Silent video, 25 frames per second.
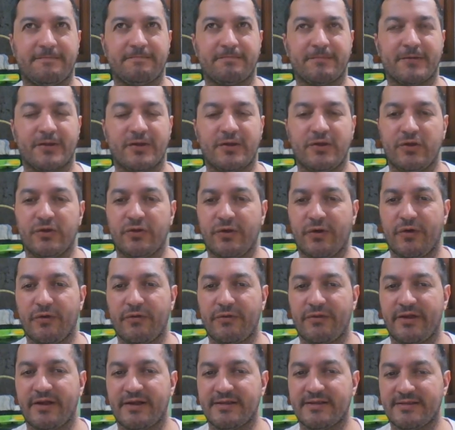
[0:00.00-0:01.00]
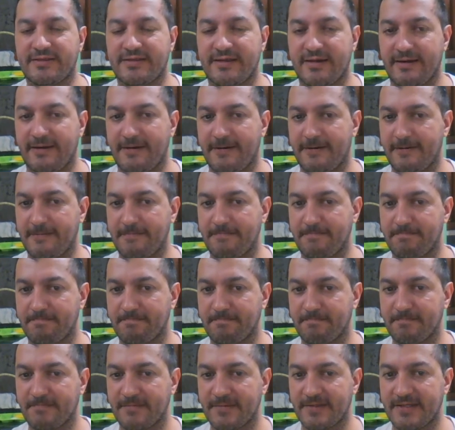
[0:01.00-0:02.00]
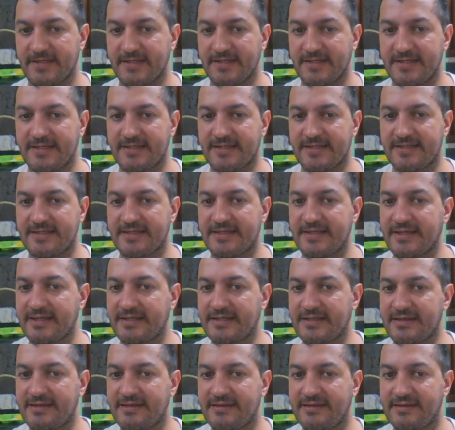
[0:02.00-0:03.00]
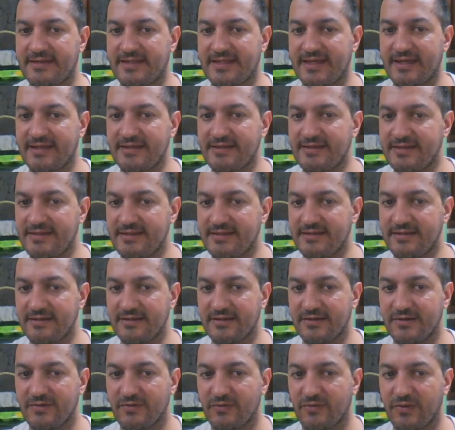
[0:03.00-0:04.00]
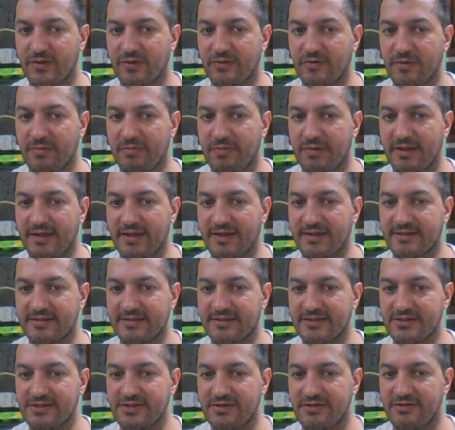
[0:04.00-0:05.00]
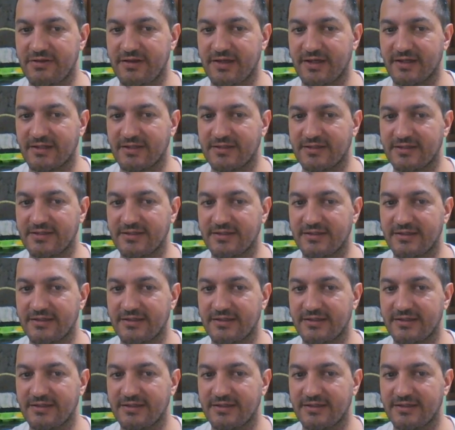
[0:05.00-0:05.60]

You know, there's a sixth sense when we play such things.